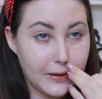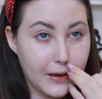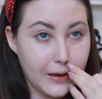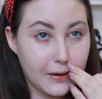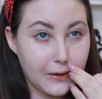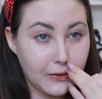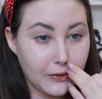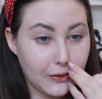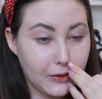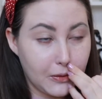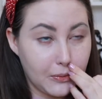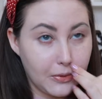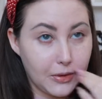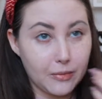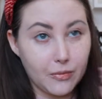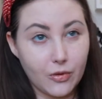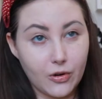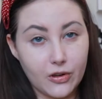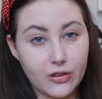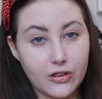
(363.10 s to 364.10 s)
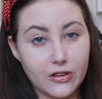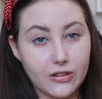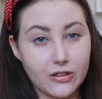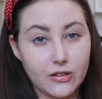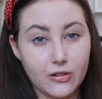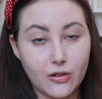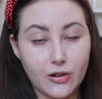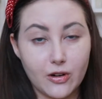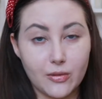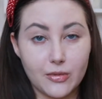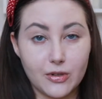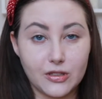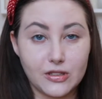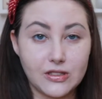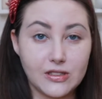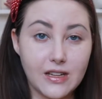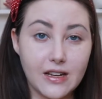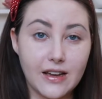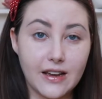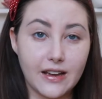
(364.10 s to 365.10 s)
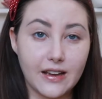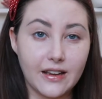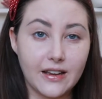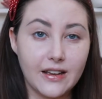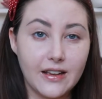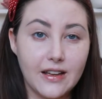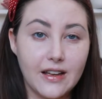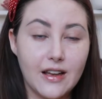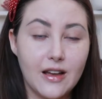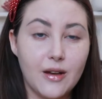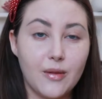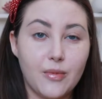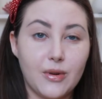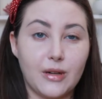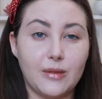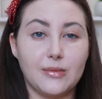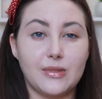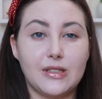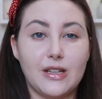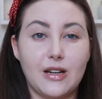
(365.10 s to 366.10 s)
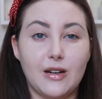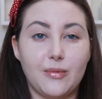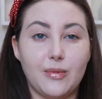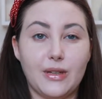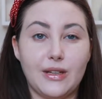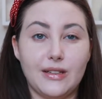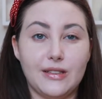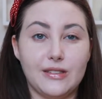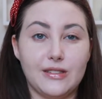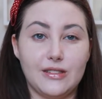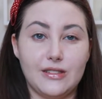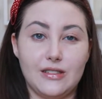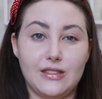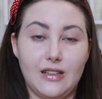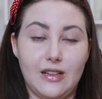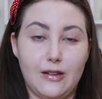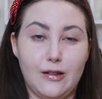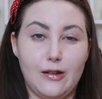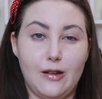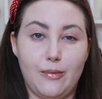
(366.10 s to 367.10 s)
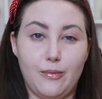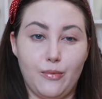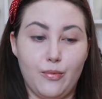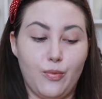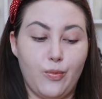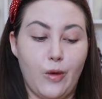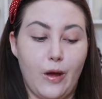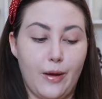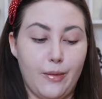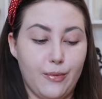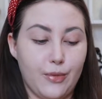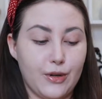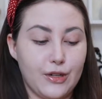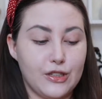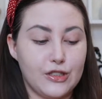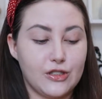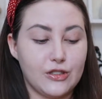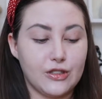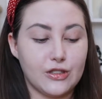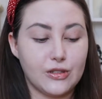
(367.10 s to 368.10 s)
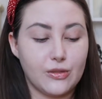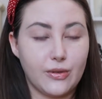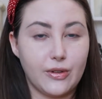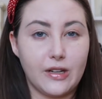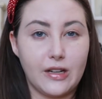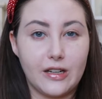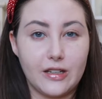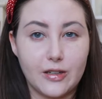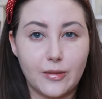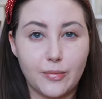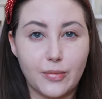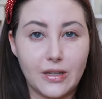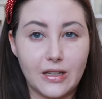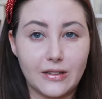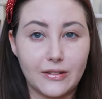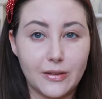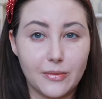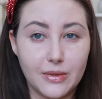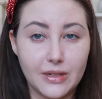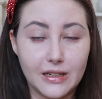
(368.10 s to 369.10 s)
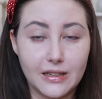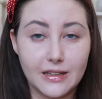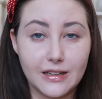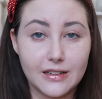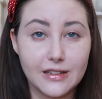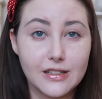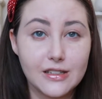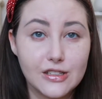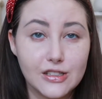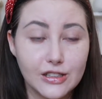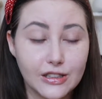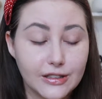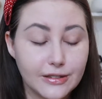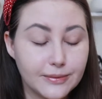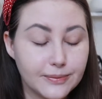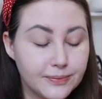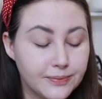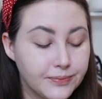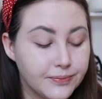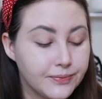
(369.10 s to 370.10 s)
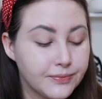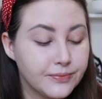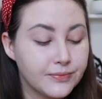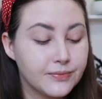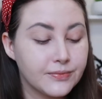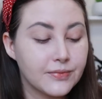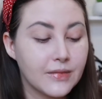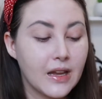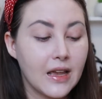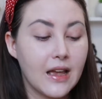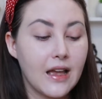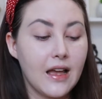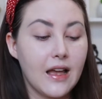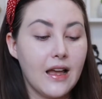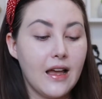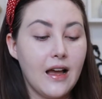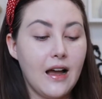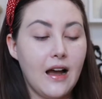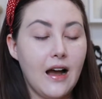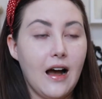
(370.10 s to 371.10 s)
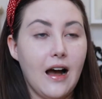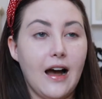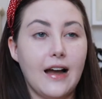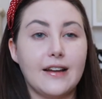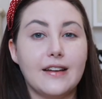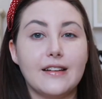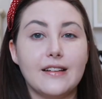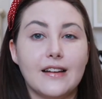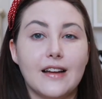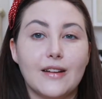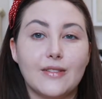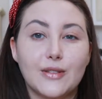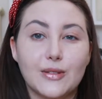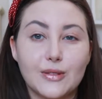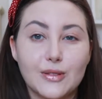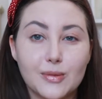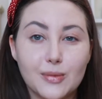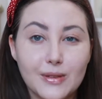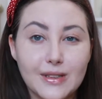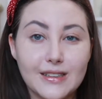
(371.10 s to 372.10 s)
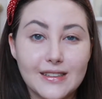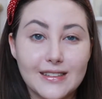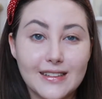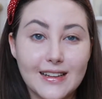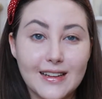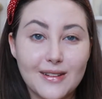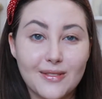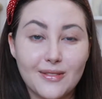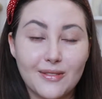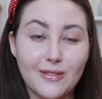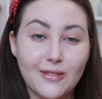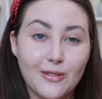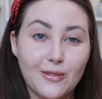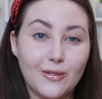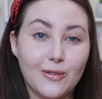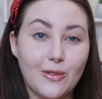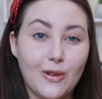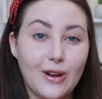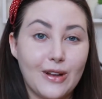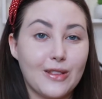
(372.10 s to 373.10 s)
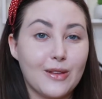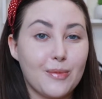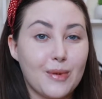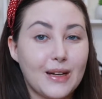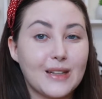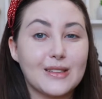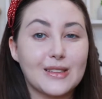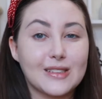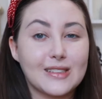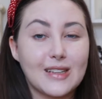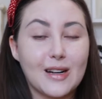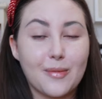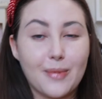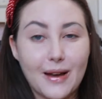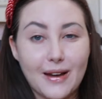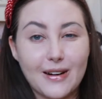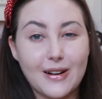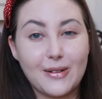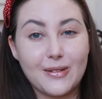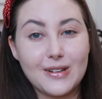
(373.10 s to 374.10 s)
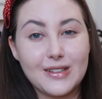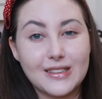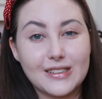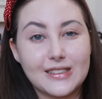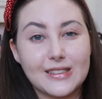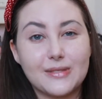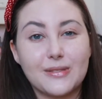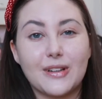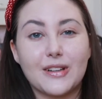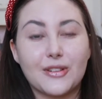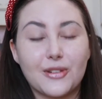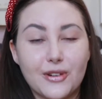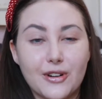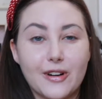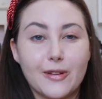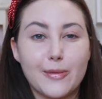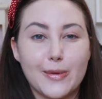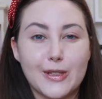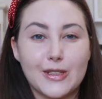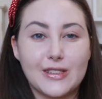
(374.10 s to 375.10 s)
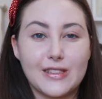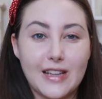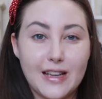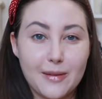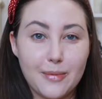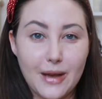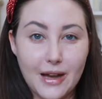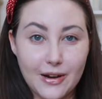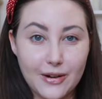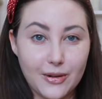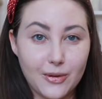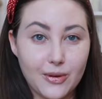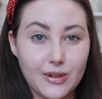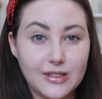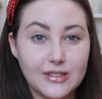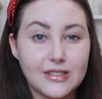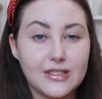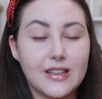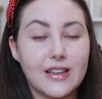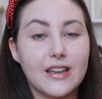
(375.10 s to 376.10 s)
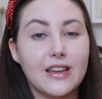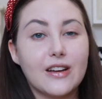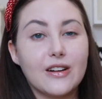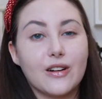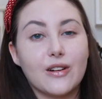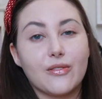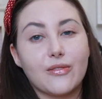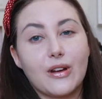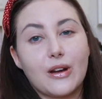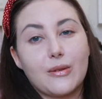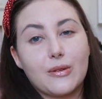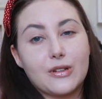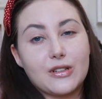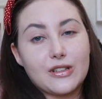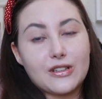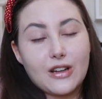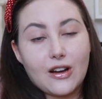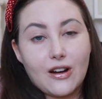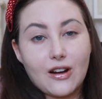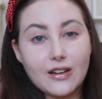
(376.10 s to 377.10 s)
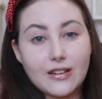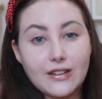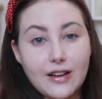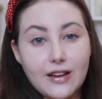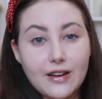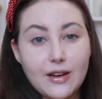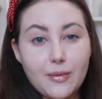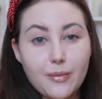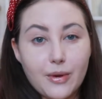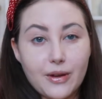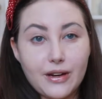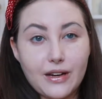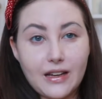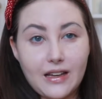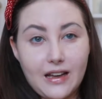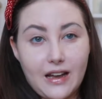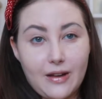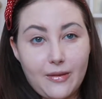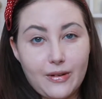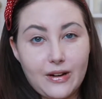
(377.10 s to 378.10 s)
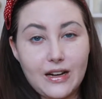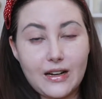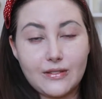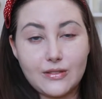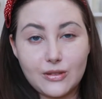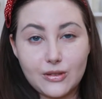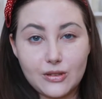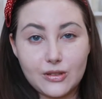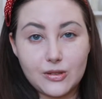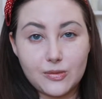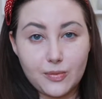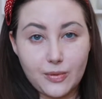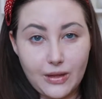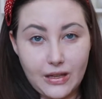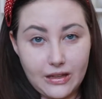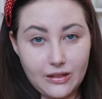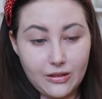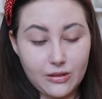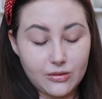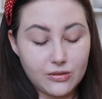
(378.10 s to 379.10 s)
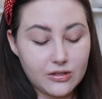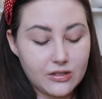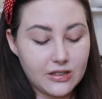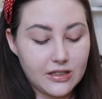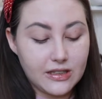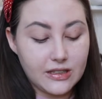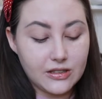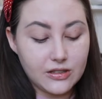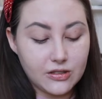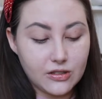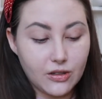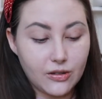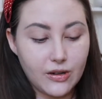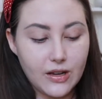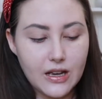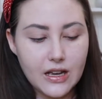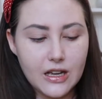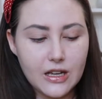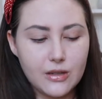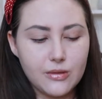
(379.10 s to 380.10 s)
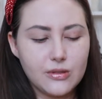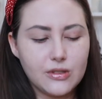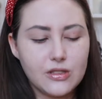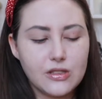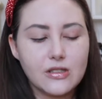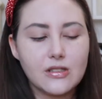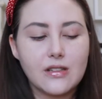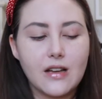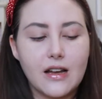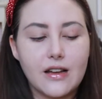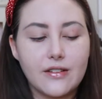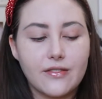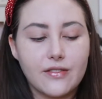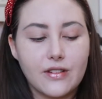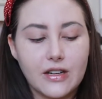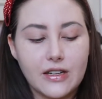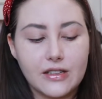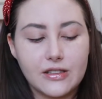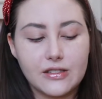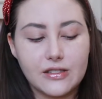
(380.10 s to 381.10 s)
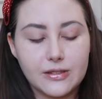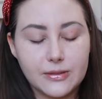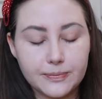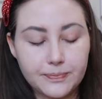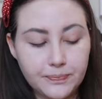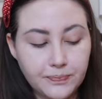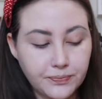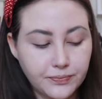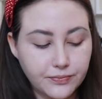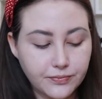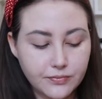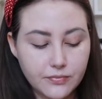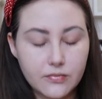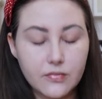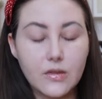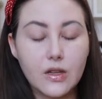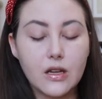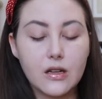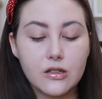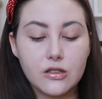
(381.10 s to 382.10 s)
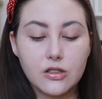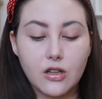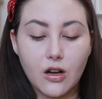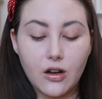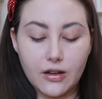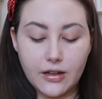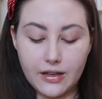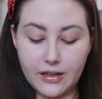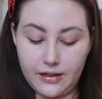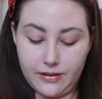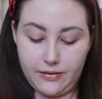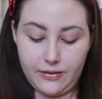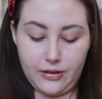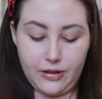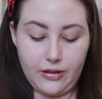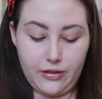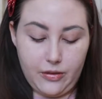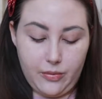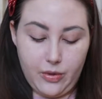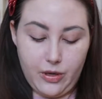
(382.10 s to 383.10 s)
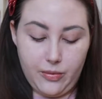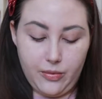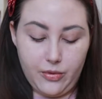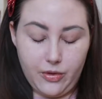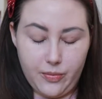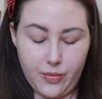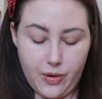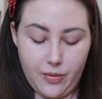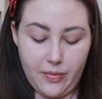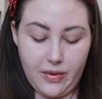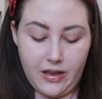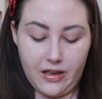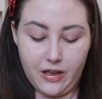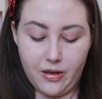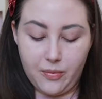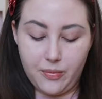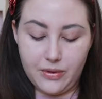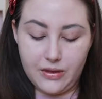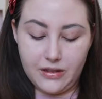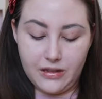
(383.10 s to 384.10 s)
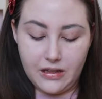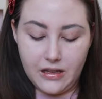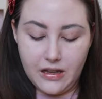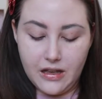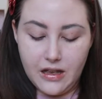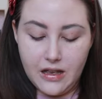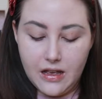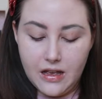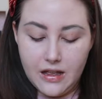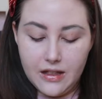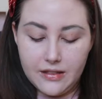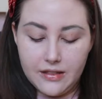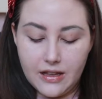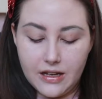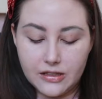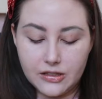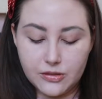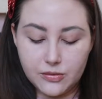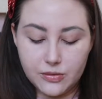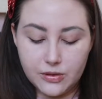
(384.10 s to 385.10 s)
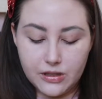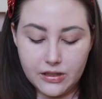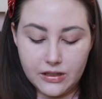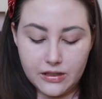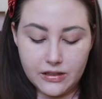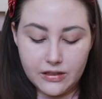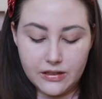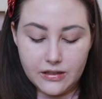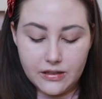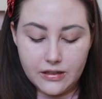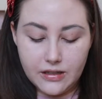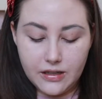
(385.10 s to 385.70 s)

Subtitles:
that a little bit more than the Laura Mercier, but I'm scared because I'm pretty sure it's going to end up being limited edition. I didn't have to explain to them what the Patrick Star powder was and what Laura Mercier powder was. Here, if I were to talk to anybody, I would have to explain those things. So it was just kind of nice talking with other people about makeup, and that's what